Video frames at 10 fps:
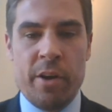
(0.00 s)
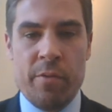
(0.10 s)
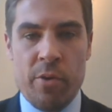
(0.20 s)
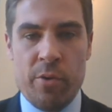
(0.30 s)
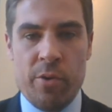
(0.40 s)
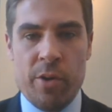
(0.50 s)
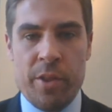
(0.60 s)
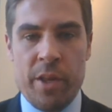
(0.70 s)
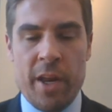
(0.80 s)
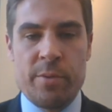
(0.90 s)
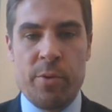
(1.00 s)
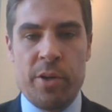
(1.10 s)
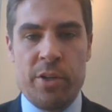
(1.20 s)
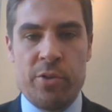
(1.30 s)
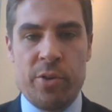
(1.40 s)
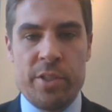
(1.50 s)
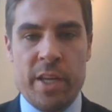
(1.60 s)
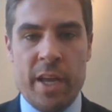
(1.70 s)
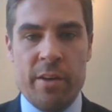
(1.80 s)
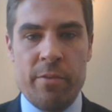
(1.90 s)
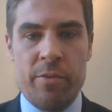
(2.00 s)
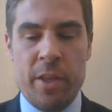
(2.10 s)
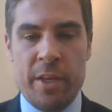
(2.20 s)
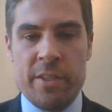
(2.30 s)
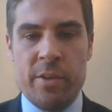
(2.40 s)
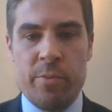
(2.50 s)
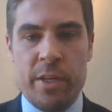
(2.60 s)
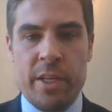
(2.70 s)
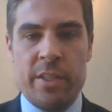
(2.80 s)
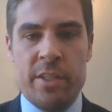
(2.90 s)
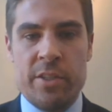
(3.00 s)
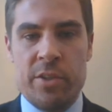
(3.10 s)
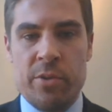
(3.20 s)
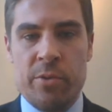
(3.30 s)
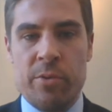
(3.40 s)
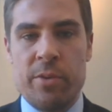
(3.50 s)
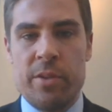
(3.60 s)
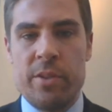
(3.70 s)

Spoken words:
very vocal on the export control side of things that we need to do